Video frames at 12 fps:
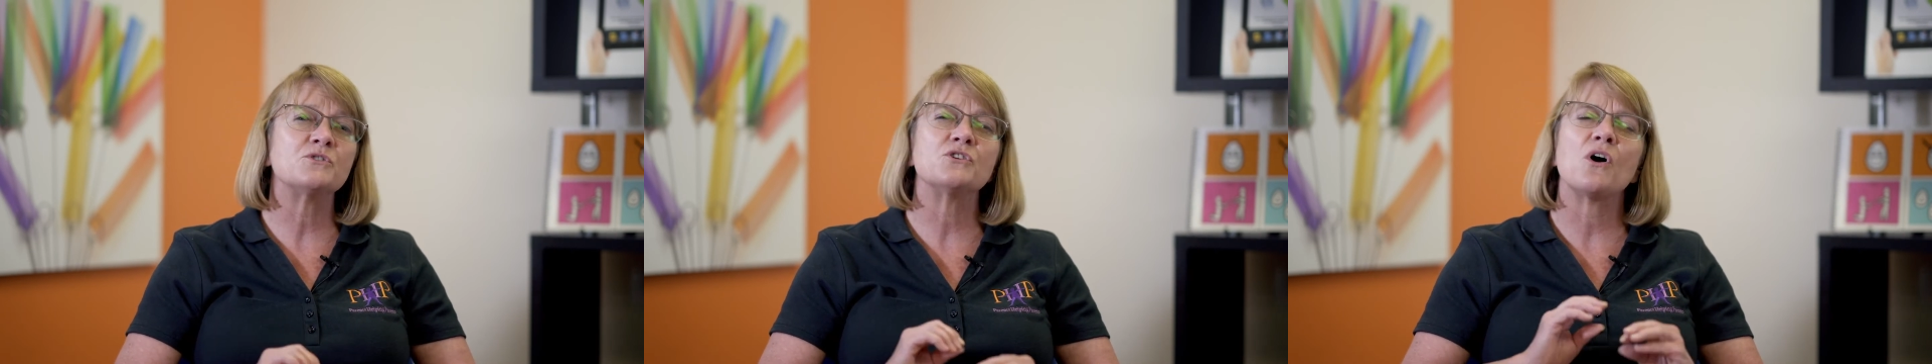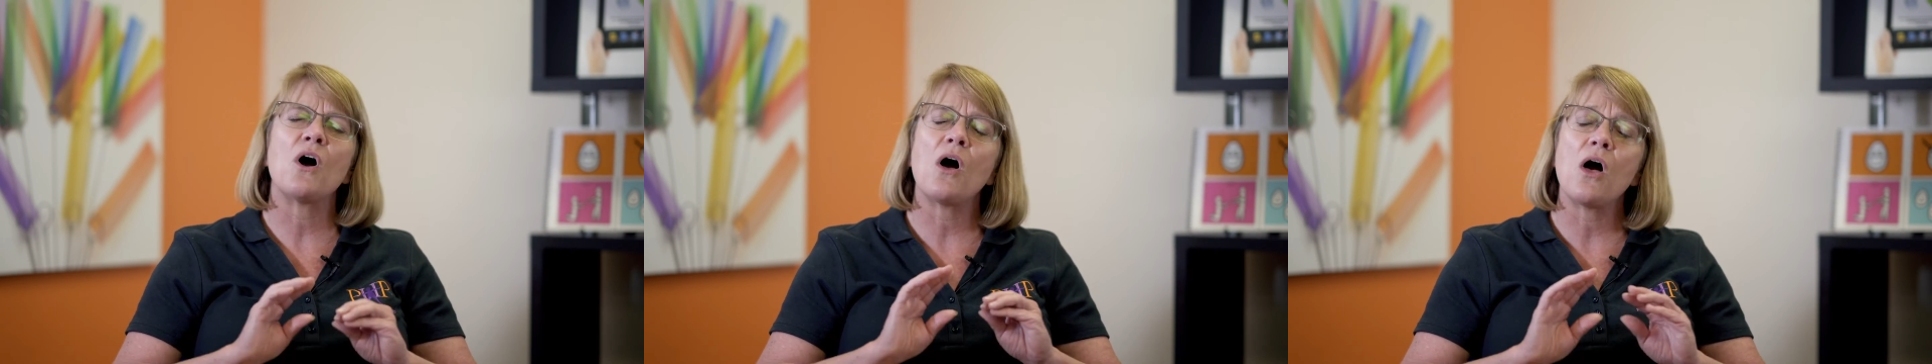
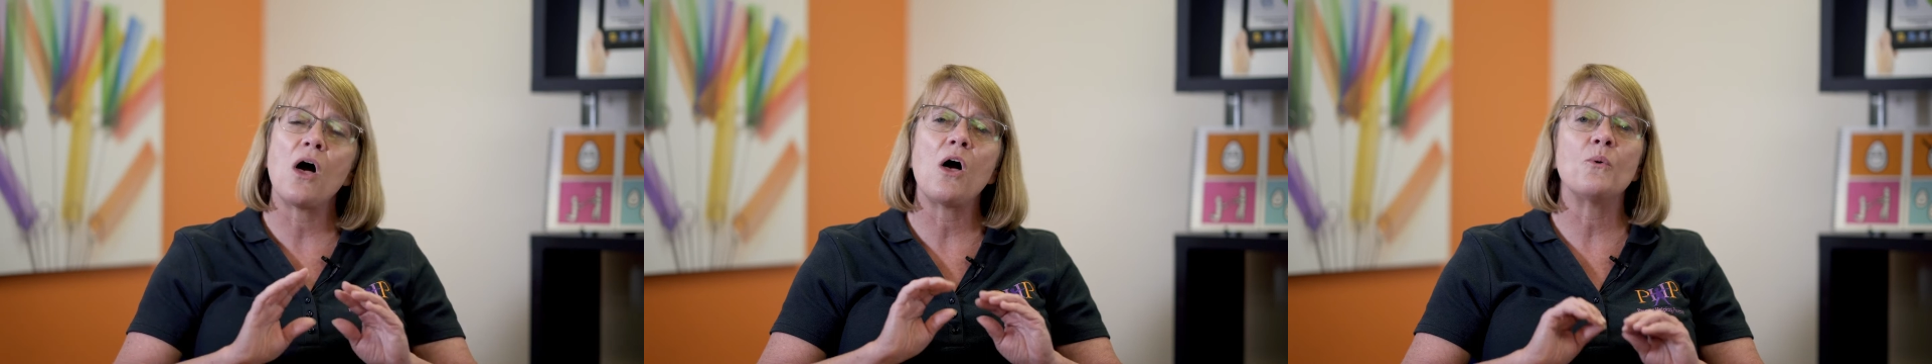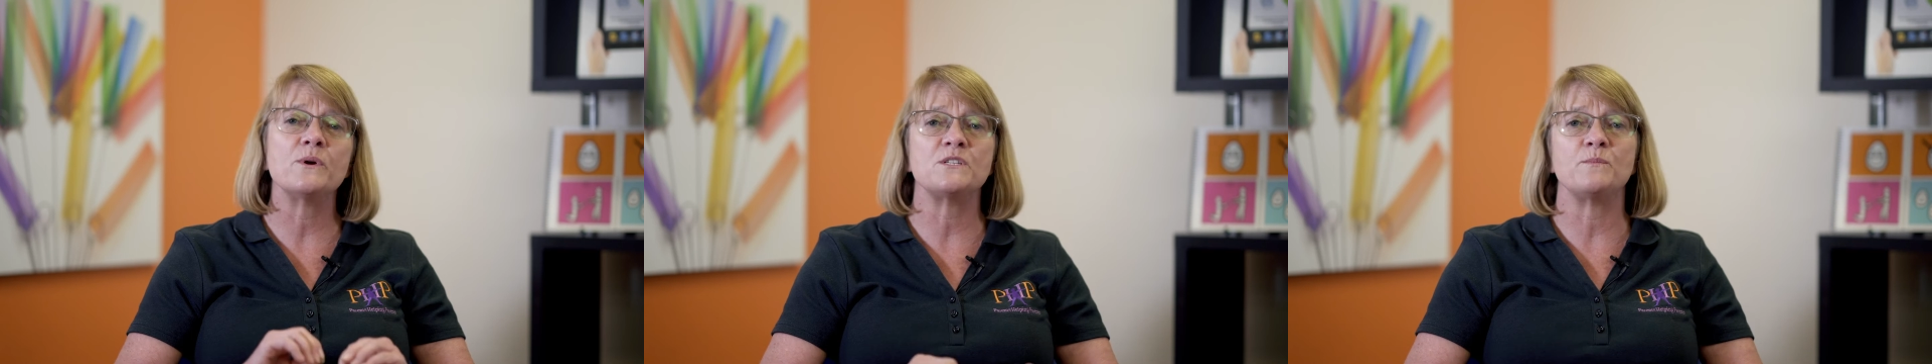should
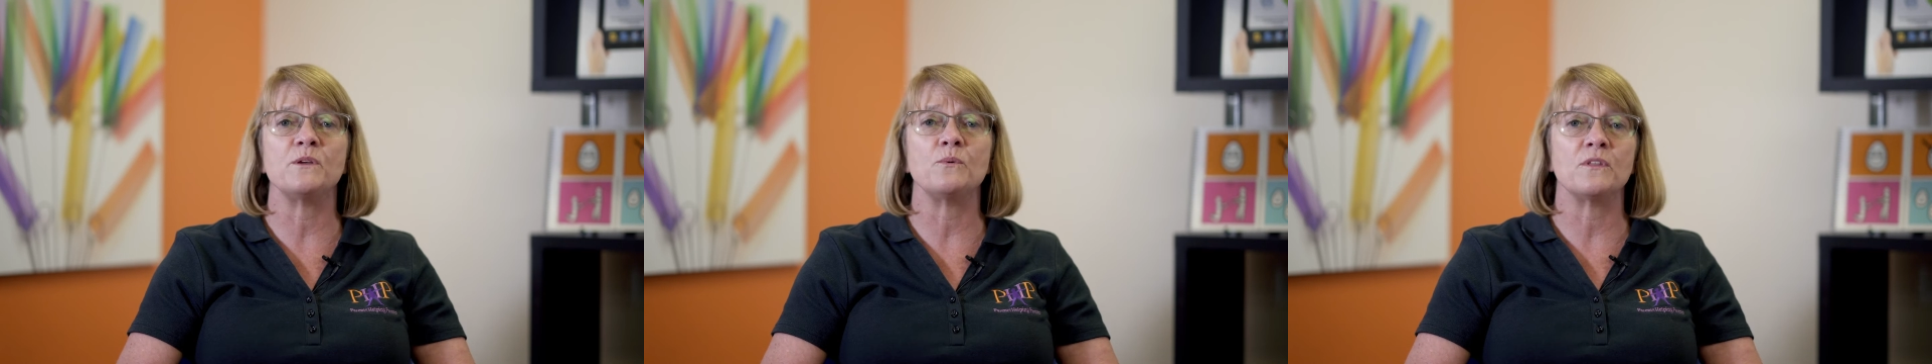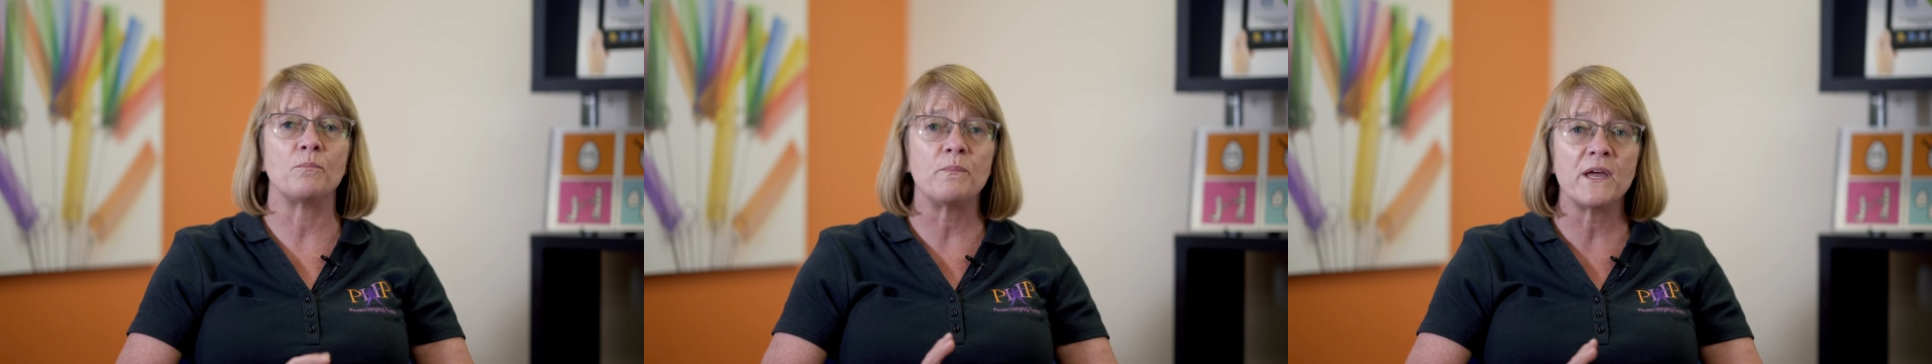always be
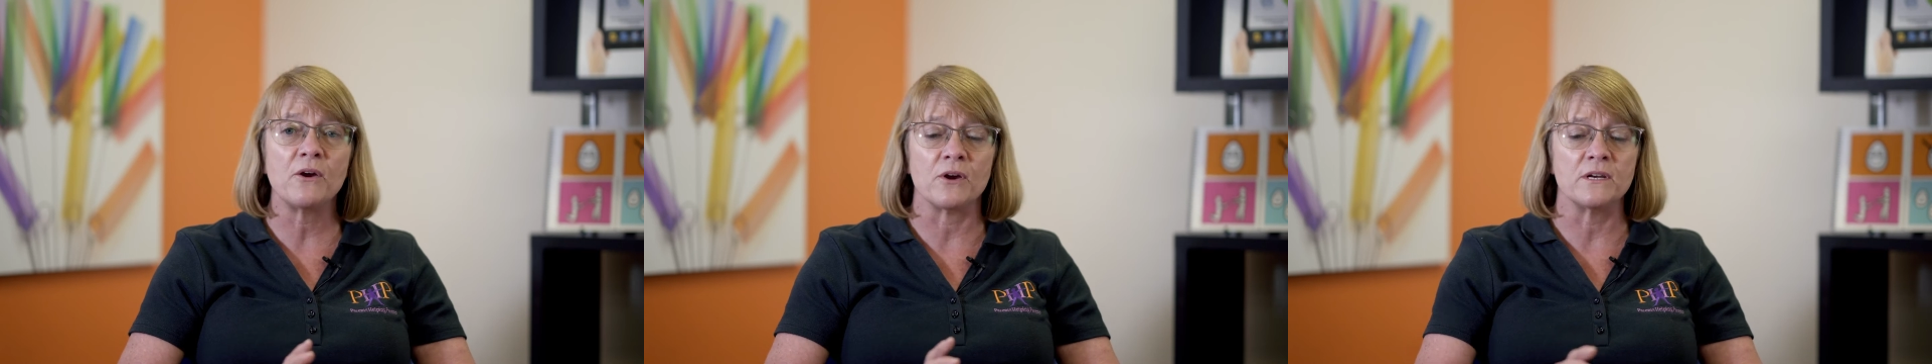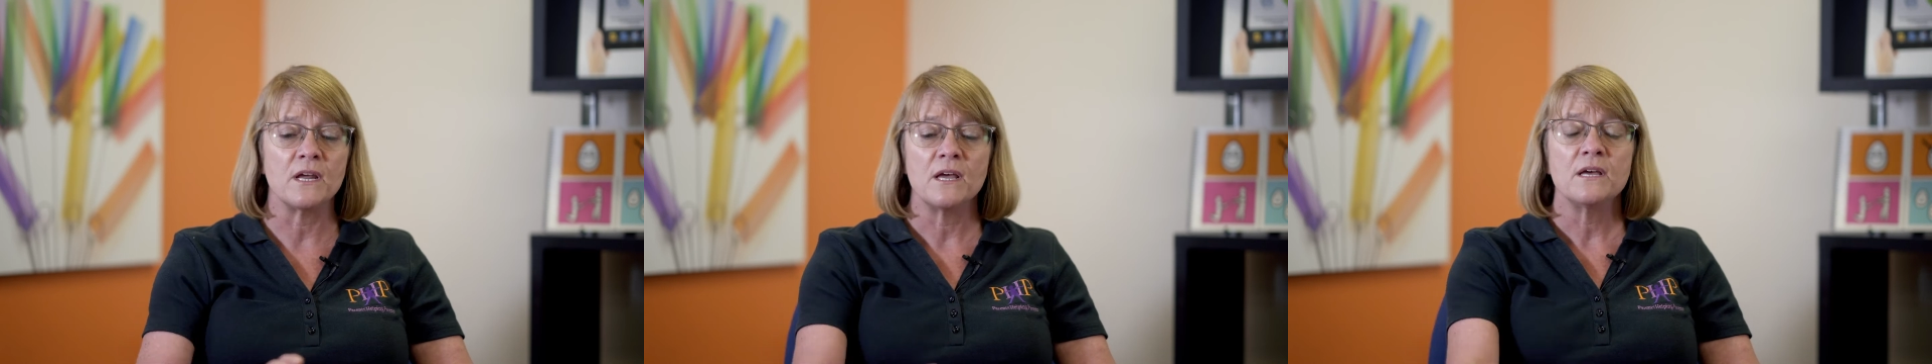with a parent